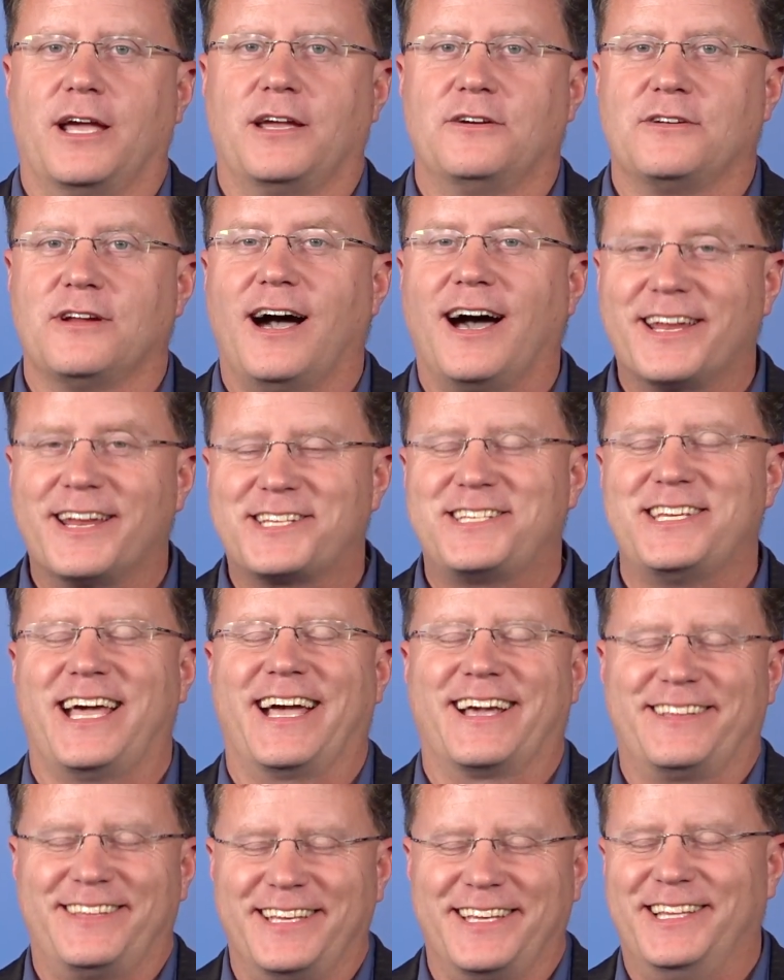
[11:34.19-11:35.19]
you're not
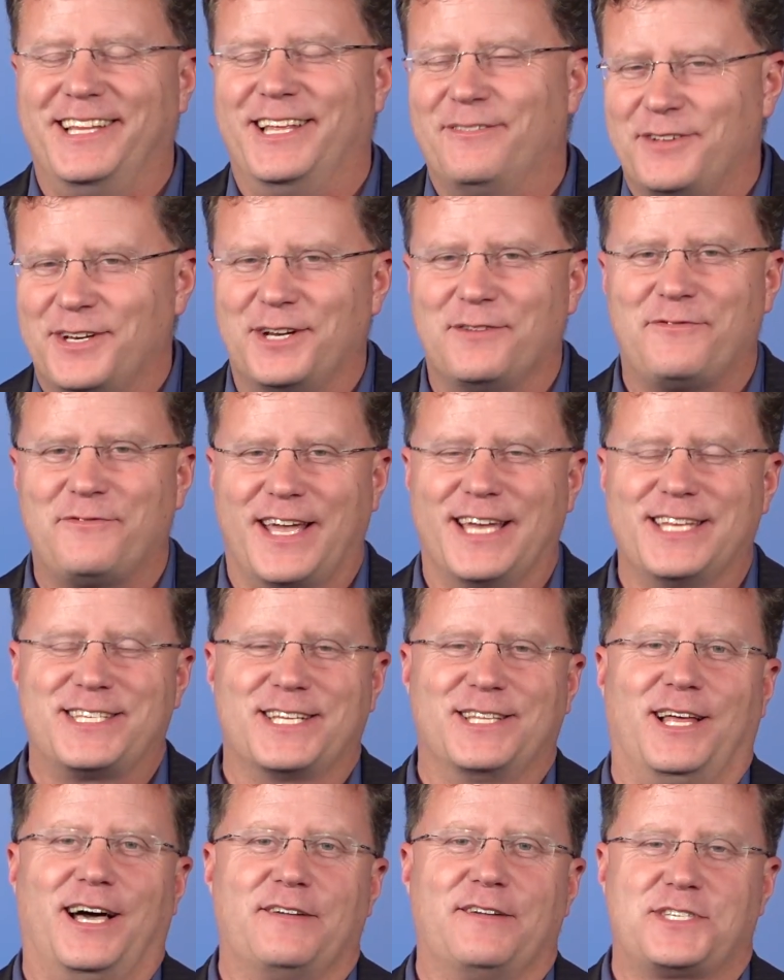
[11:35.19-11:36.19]
exactly living a fancy
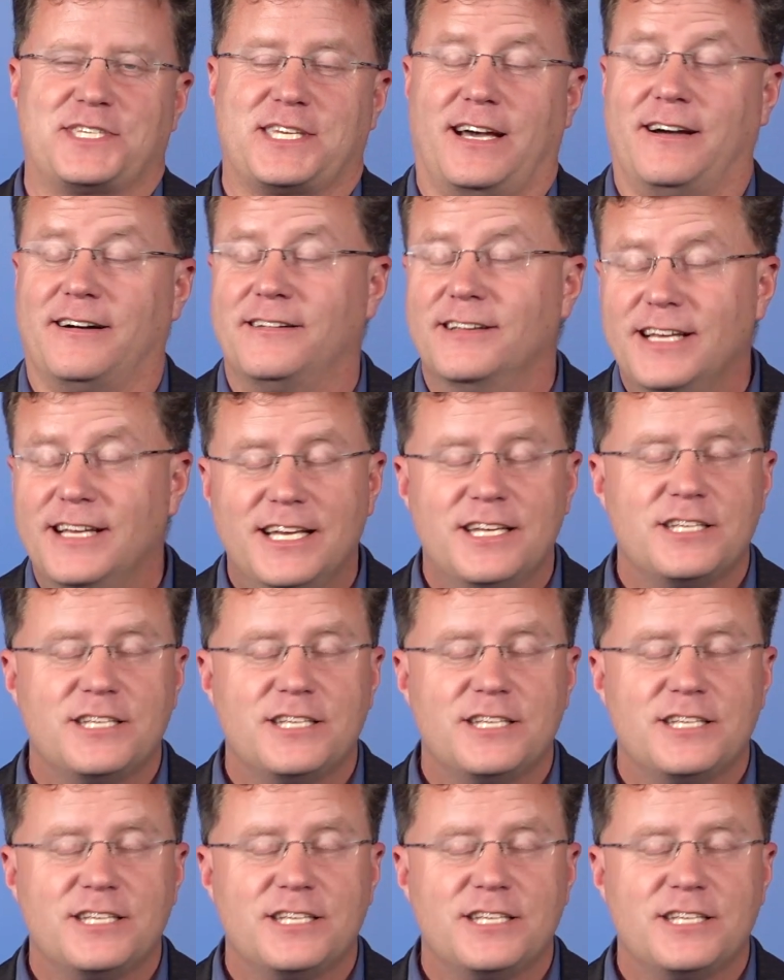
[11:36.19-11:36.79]
lifestyle.